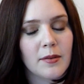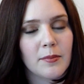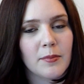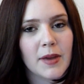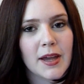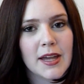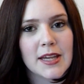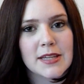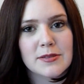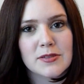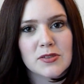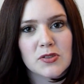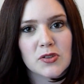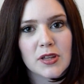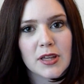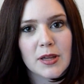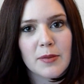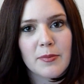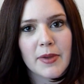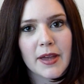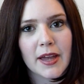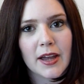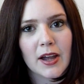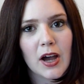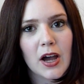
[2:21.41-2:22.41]
My husband's really
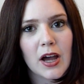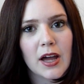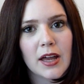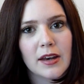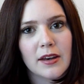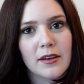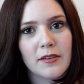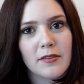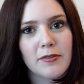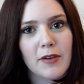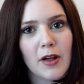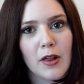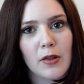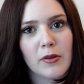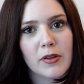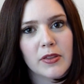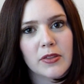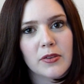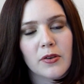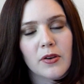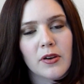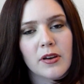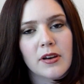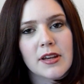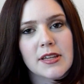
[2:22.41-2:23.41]
big on following
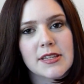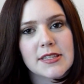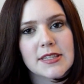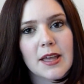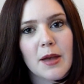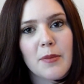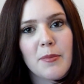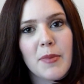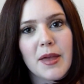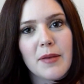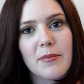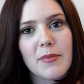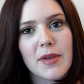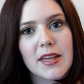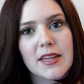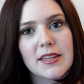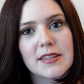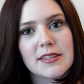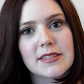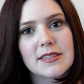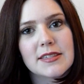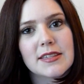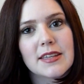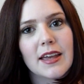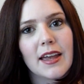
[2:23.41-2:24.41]
through on his
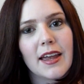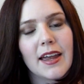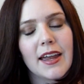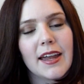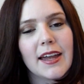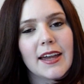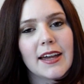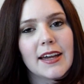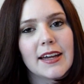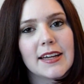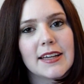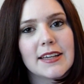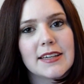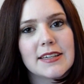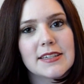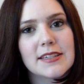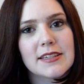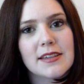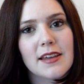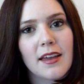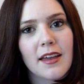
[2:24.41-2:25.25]
commitments and